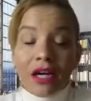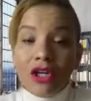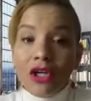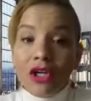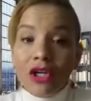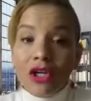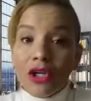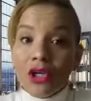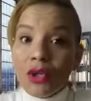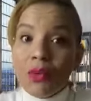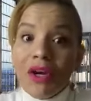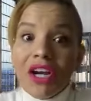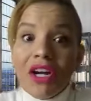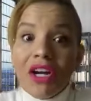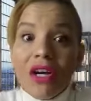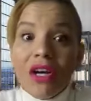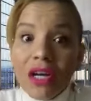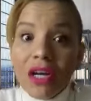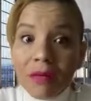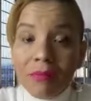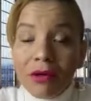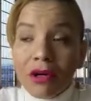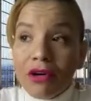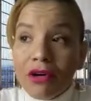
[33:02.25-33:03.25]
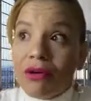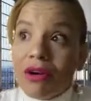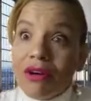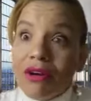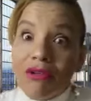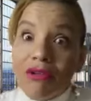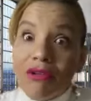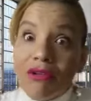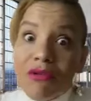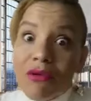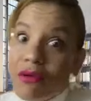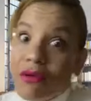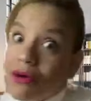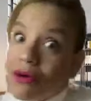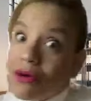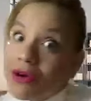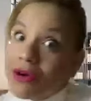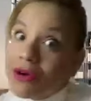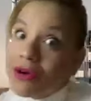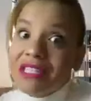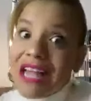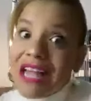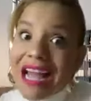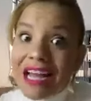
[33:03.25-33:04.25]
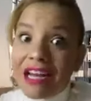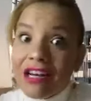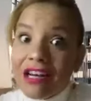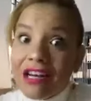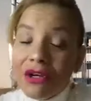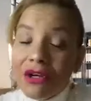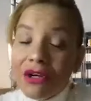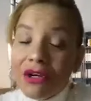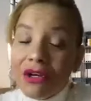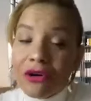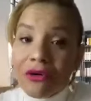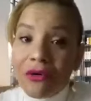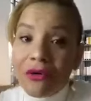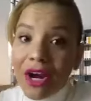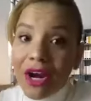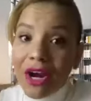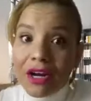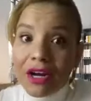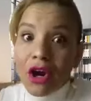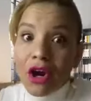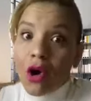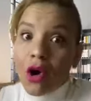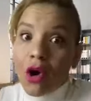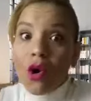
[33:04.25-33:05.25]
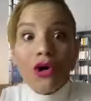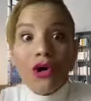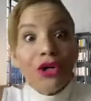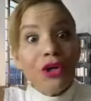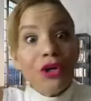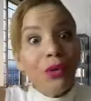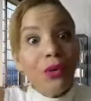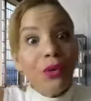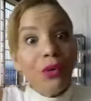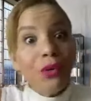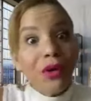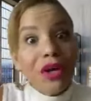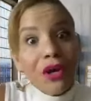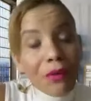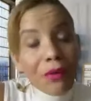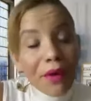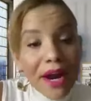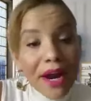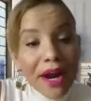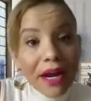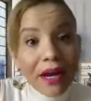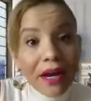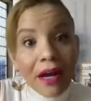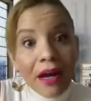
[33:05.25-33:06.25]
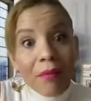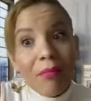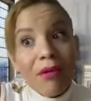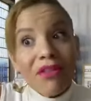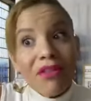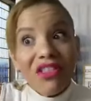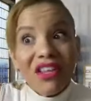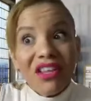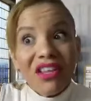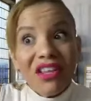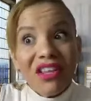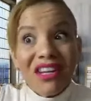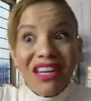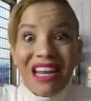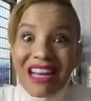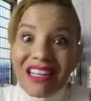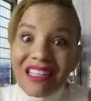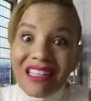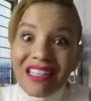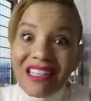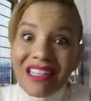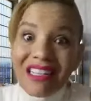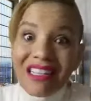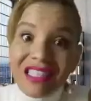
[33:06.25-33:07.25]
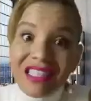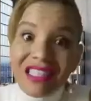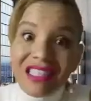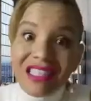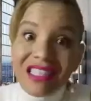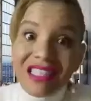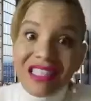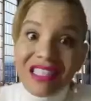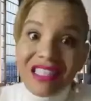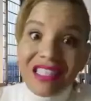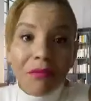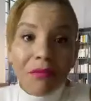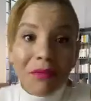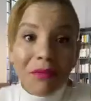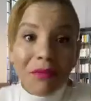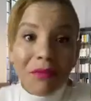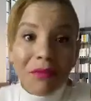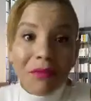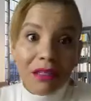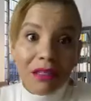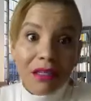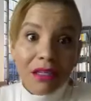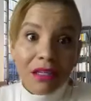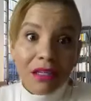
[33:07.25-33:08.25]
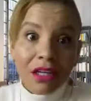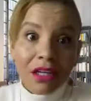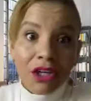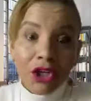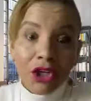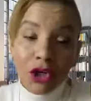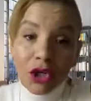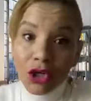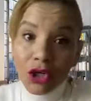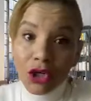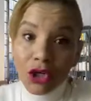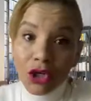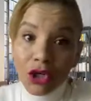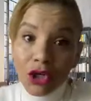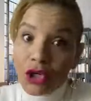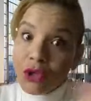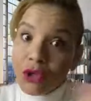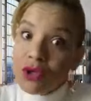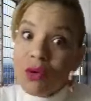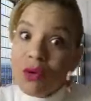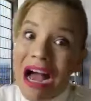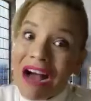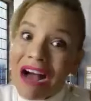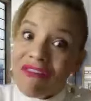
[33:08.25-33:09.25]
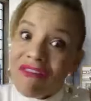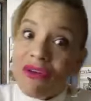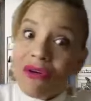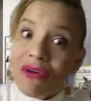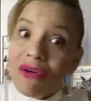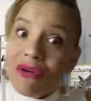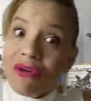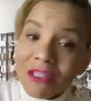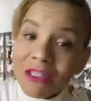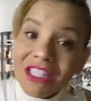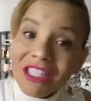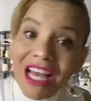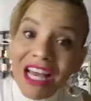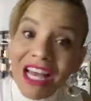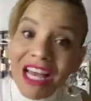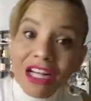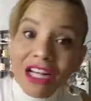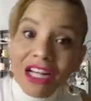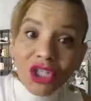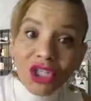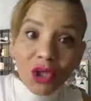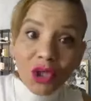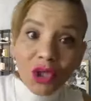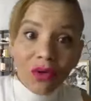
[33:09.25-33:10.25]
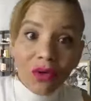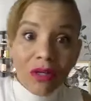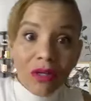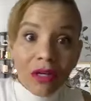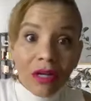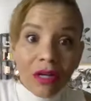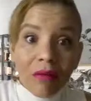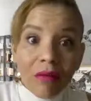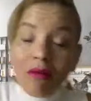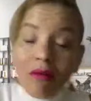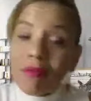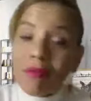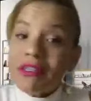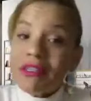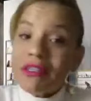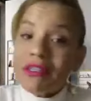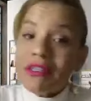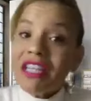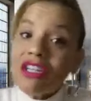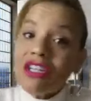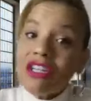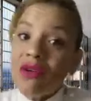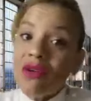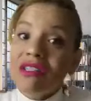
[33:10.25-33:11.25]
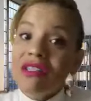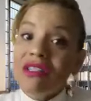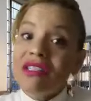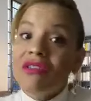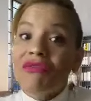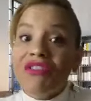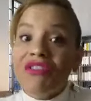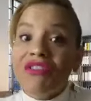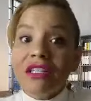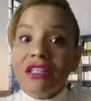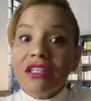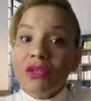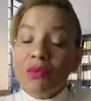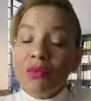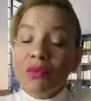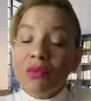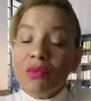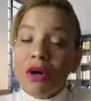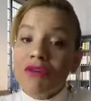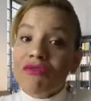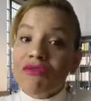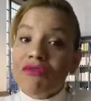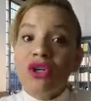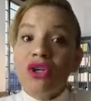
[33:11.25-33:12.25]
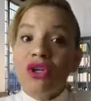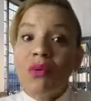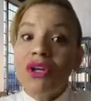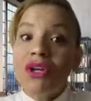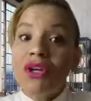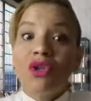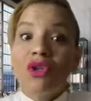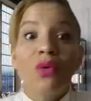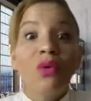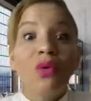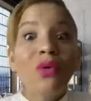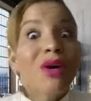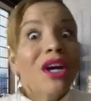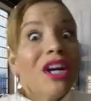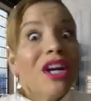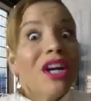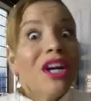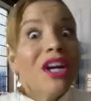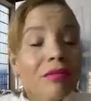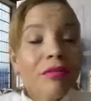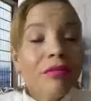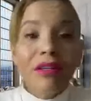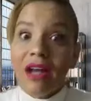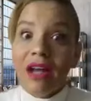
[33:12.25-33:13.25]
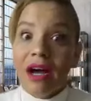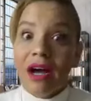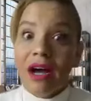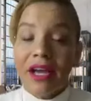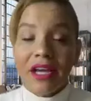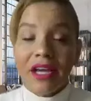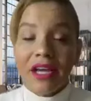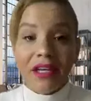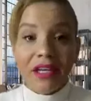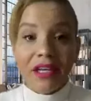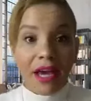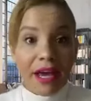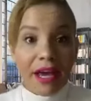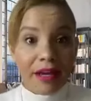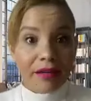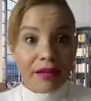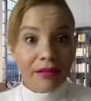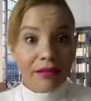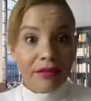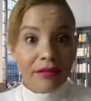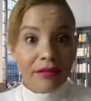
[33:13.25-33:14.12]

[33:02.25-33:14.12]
You're doing good, but good is the enemy of great, or you're doing great, but the next level is amazing. You're, you you have great potential, but potential is a fancy word for you ain't do nothing yet.